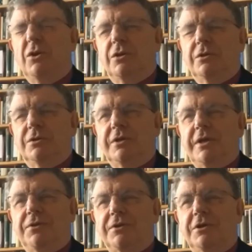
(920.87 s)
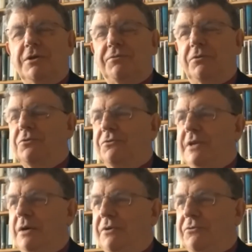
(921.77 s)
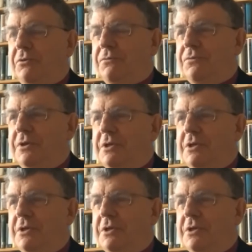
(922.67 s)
The castle, of course, now is sort of,